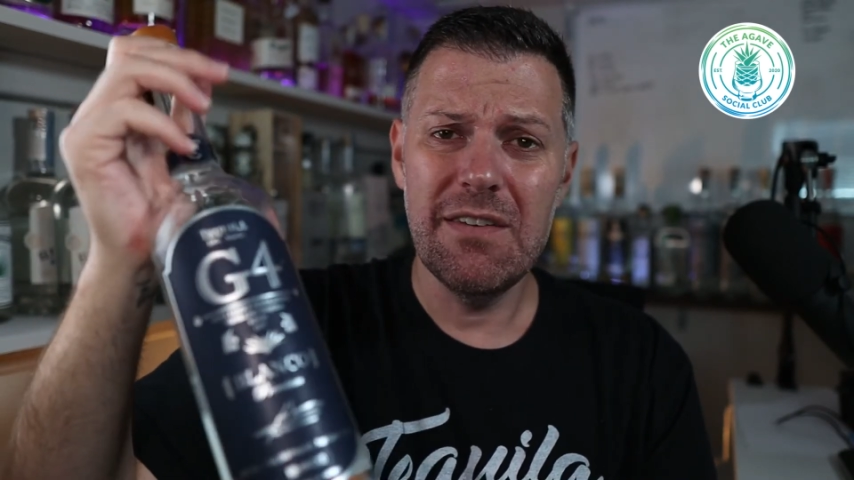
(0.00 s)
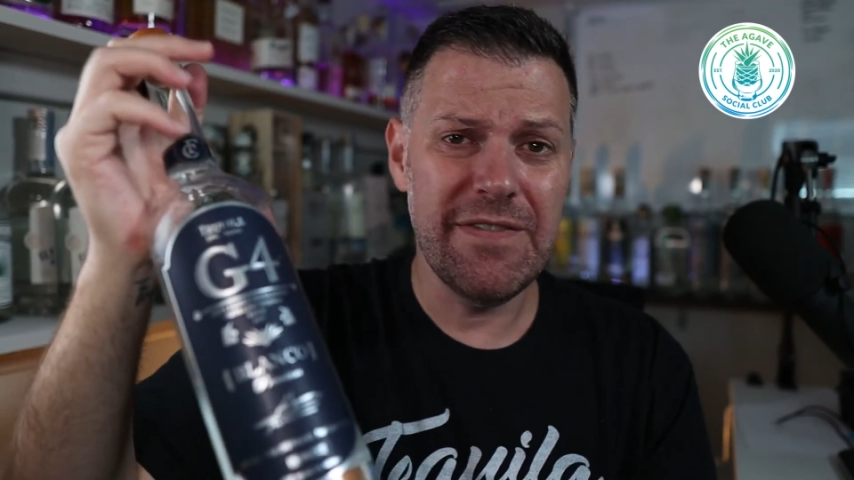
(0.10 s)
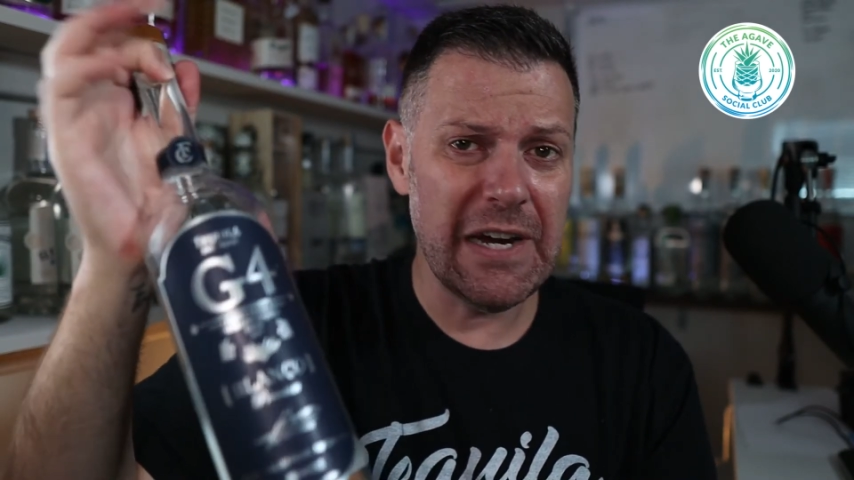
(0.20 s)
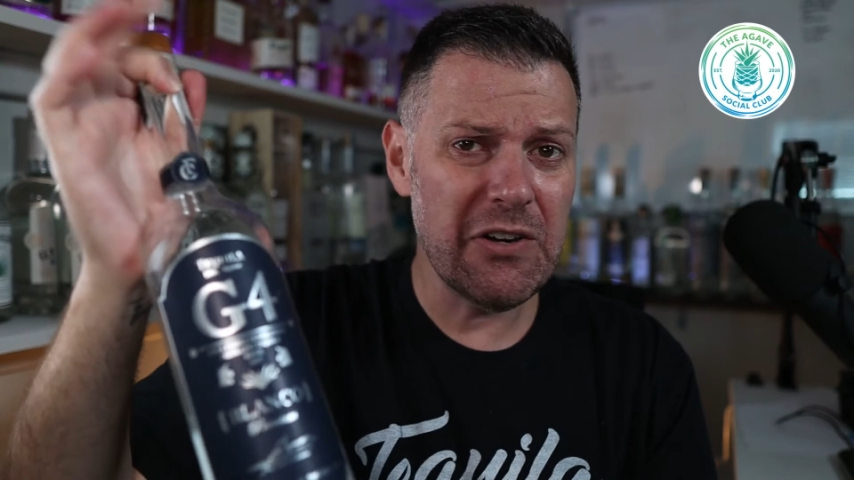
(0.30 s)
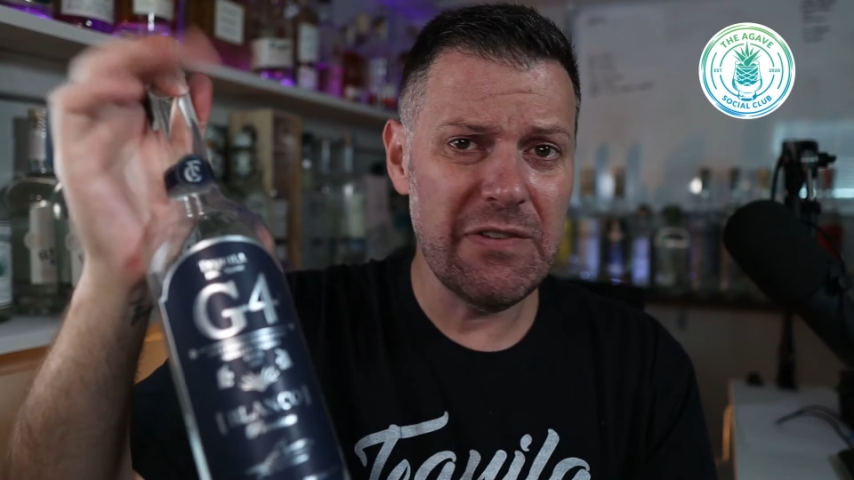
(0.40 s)

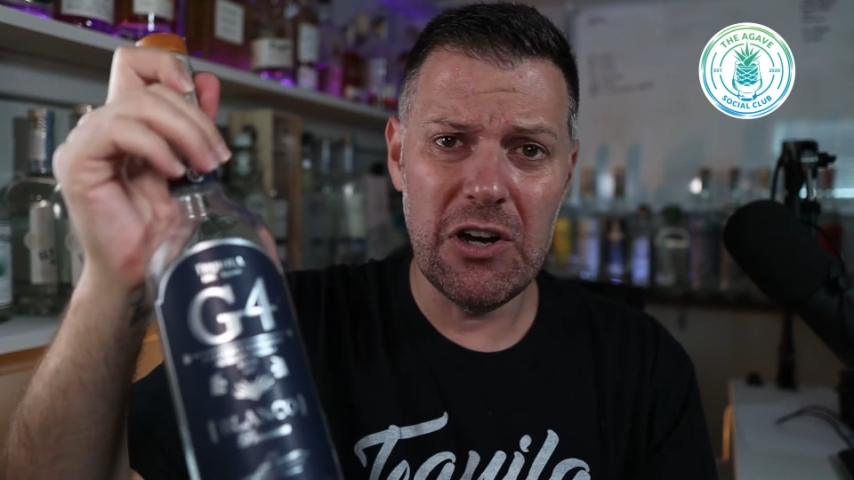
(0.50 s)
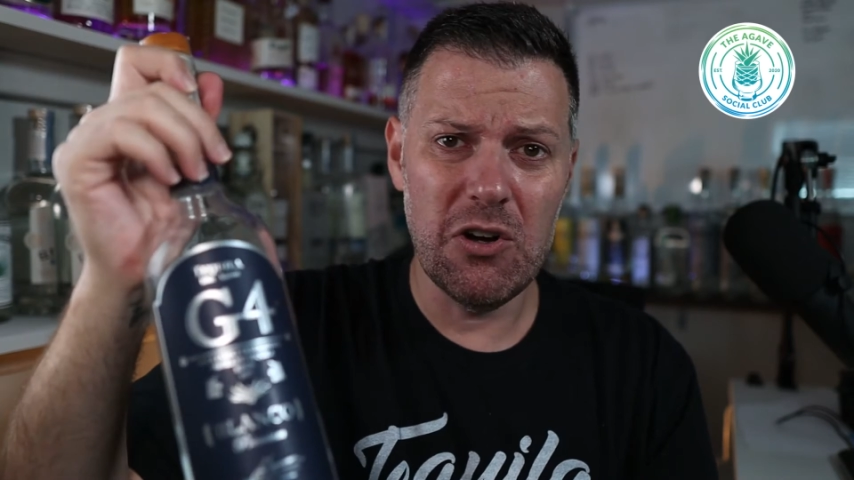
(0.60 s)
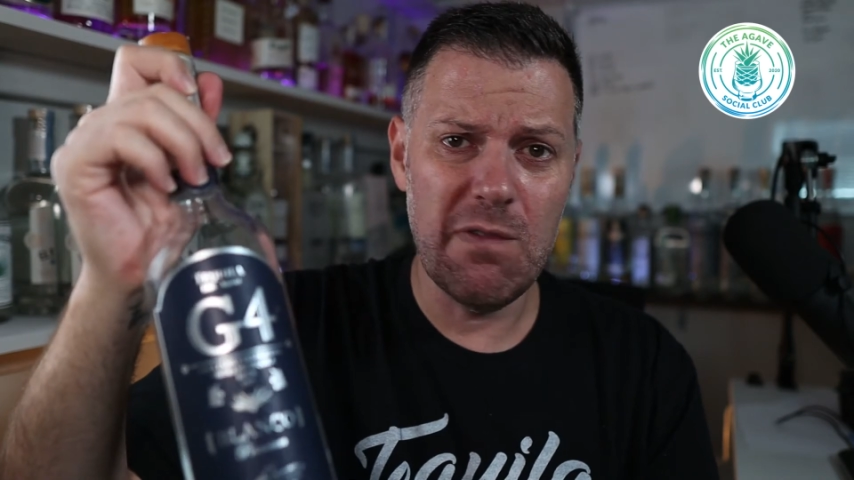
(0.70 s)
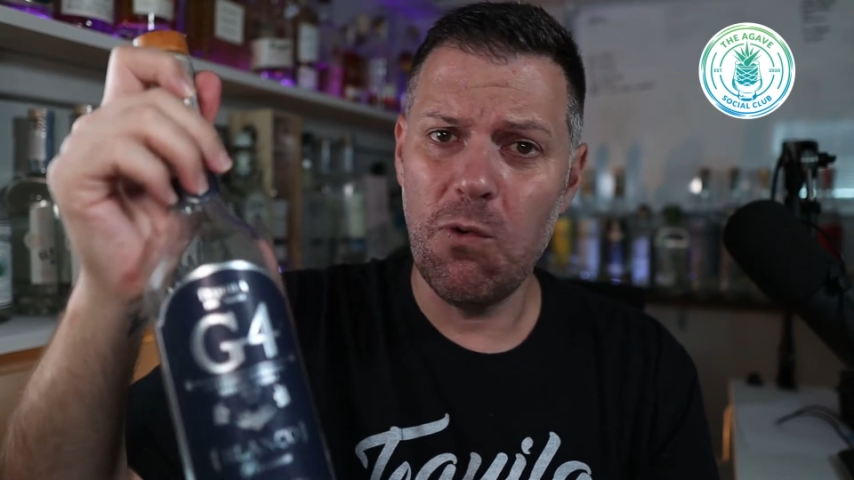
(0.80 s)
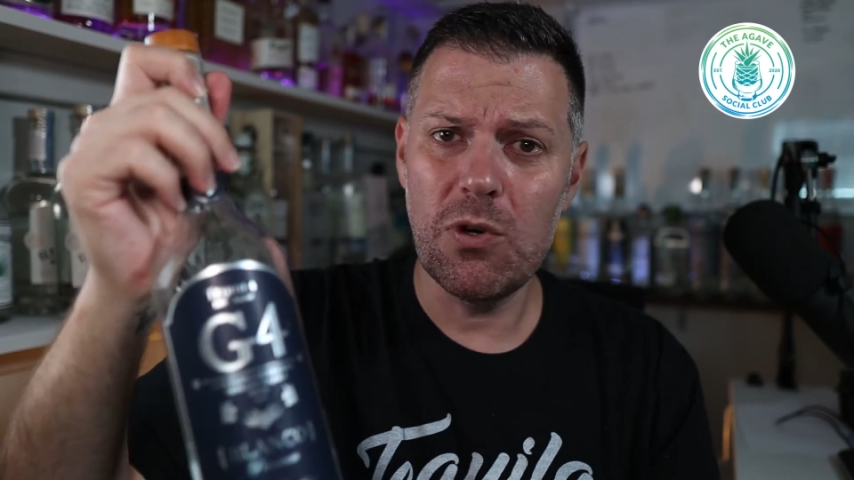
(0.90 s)
Very,
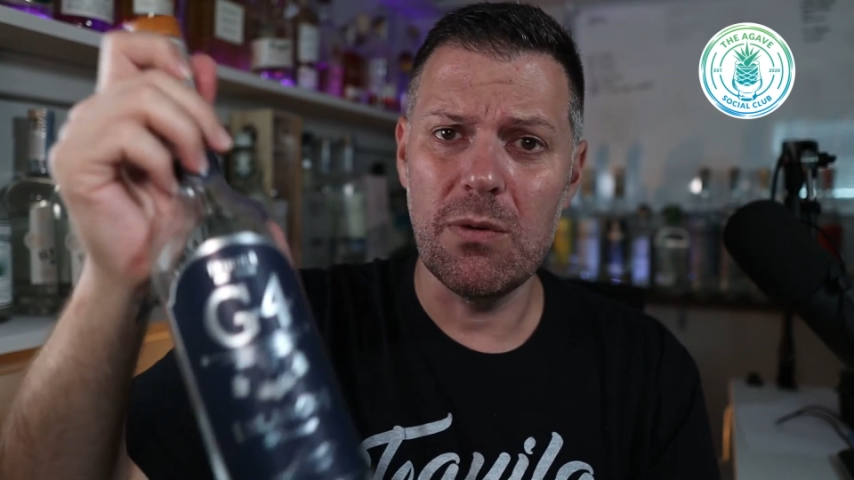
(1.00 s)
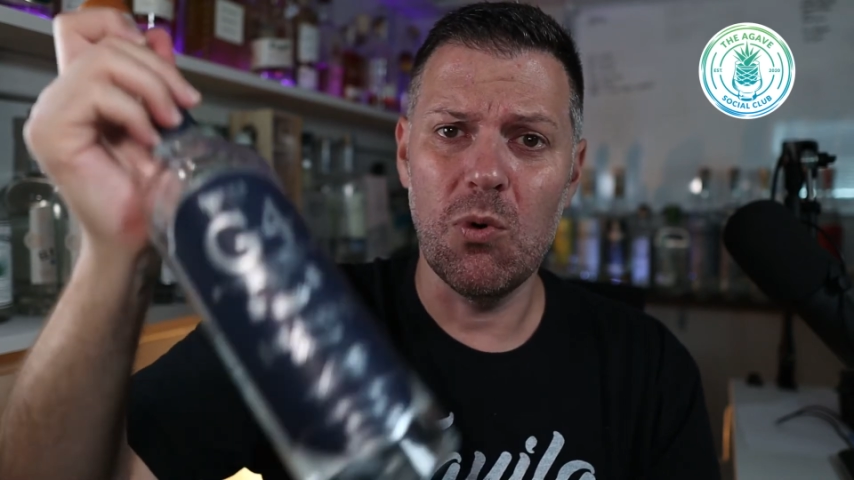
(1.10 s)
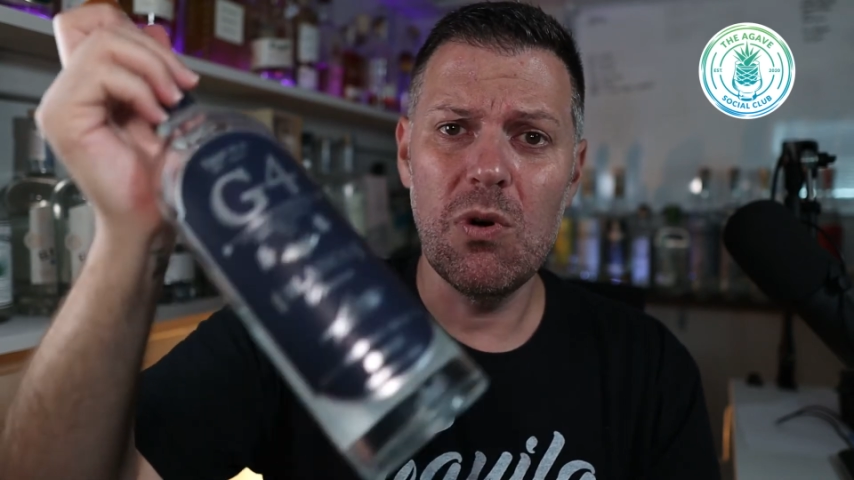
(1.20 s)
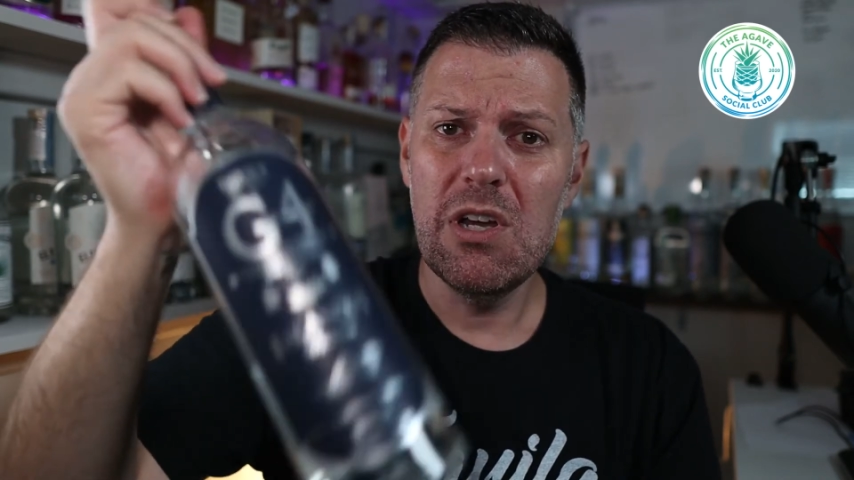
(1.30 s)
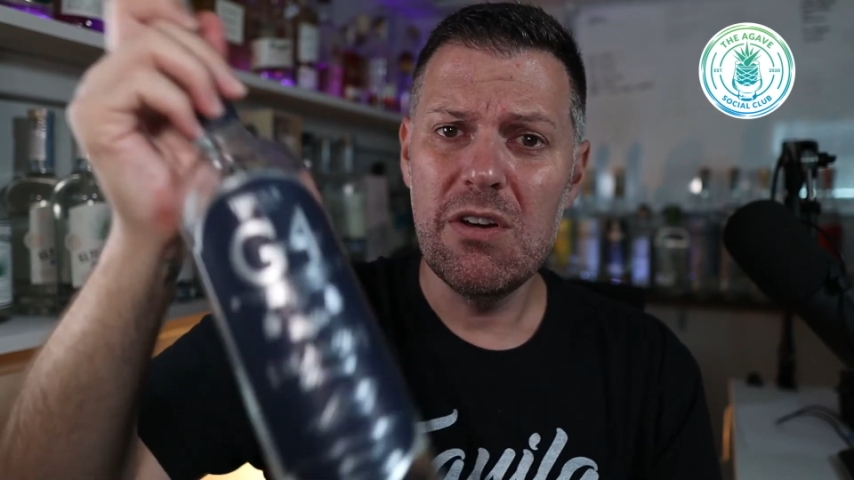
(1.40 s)
very affordable